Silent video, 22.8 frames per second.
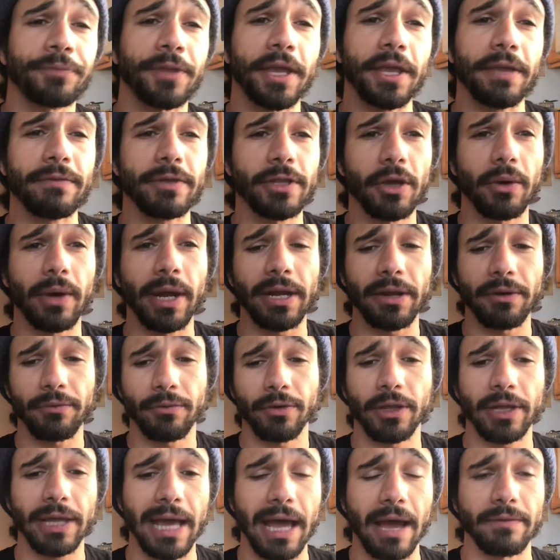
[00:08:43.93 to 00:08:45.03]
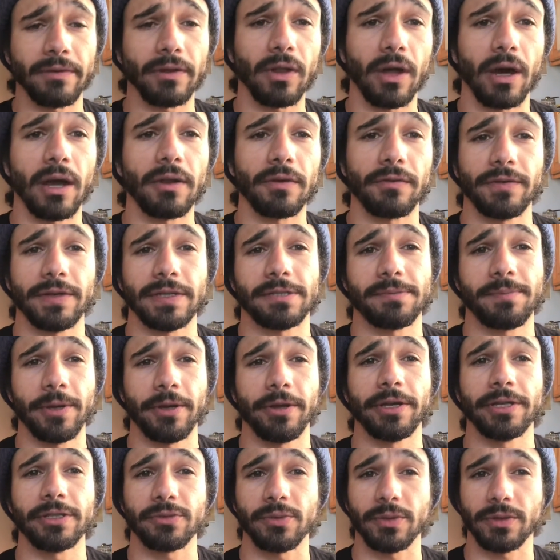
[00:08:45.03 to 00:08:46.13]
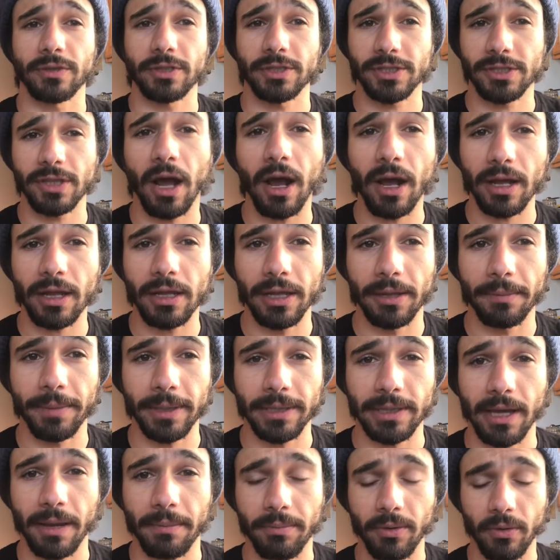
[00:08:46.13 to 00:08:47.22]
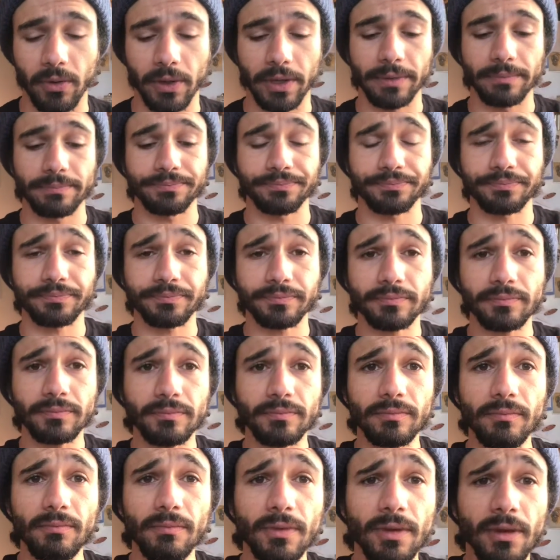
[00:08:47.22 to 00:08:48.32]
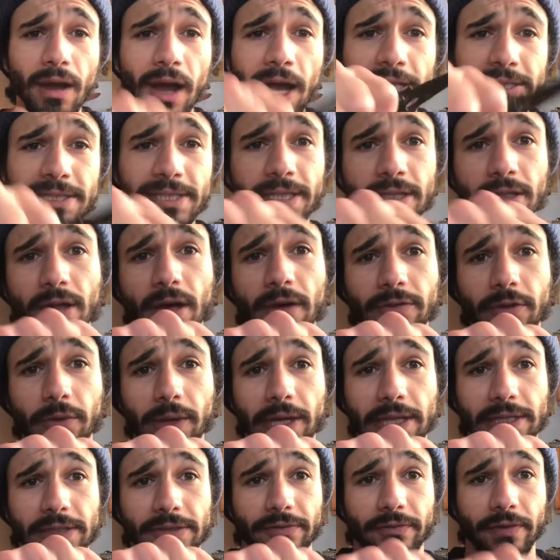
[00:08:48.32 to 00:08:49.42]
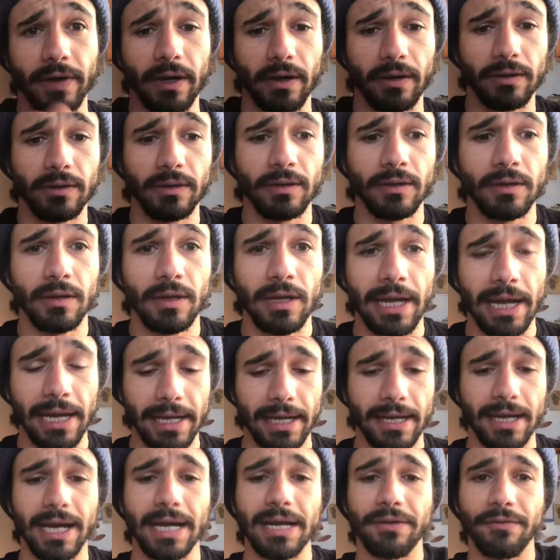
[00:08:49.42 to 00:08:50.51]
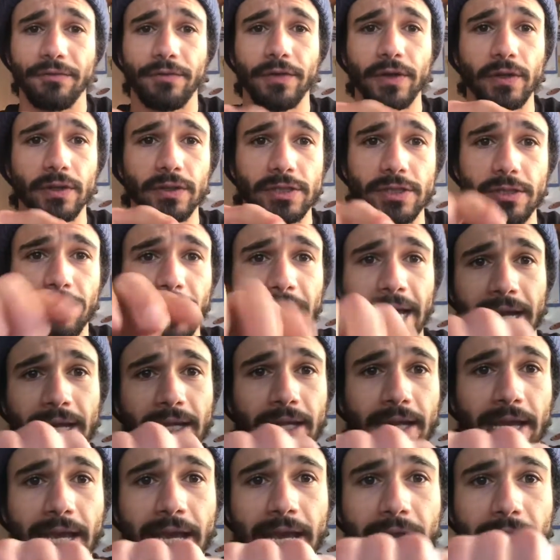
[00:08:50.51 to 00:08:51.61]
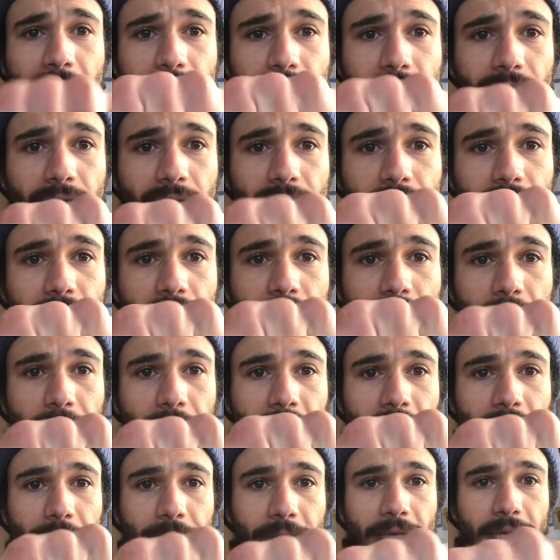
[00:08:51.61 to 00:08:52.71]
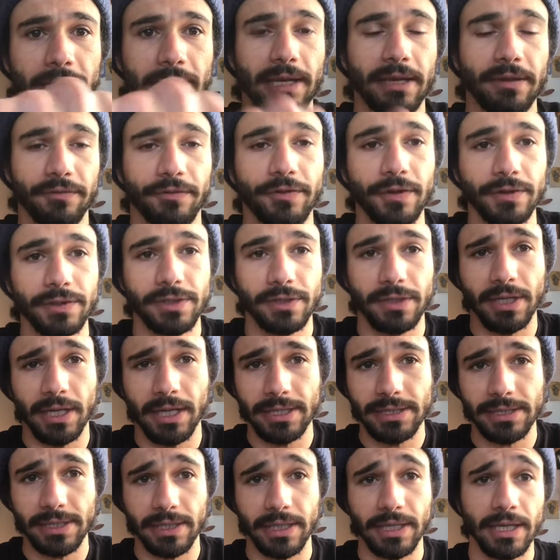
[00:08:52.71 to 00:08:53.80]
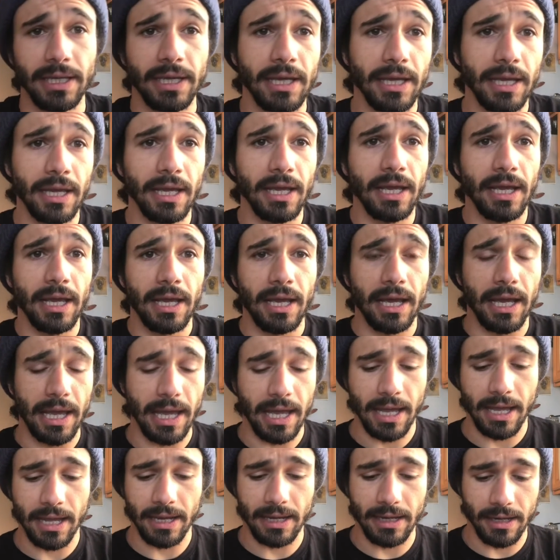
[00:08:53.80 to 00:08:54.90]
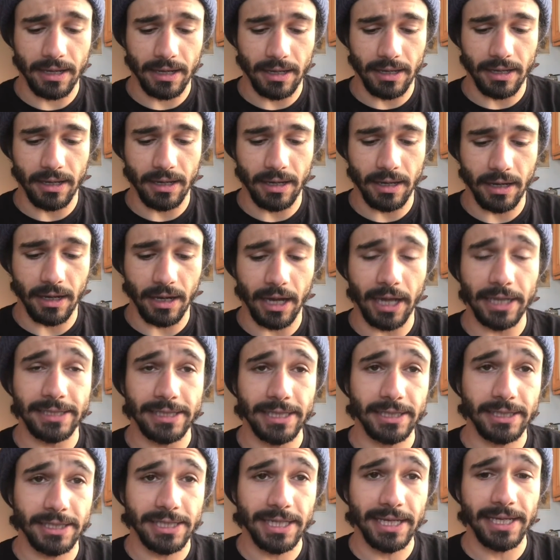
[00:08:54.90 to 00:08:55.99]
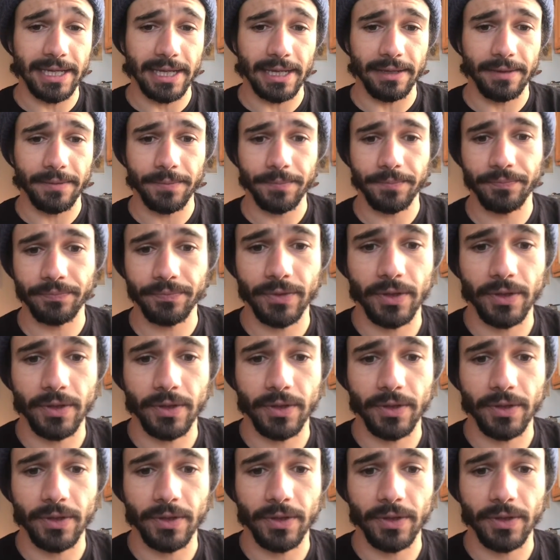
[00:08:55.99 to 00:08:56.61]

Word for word: Even though I didn't really have a lot of experience with the stock clip at that point, I did love the way this felt. And it kind of fills the back of the hand uh, by the pinky. It fills it nicely. And I did dig it.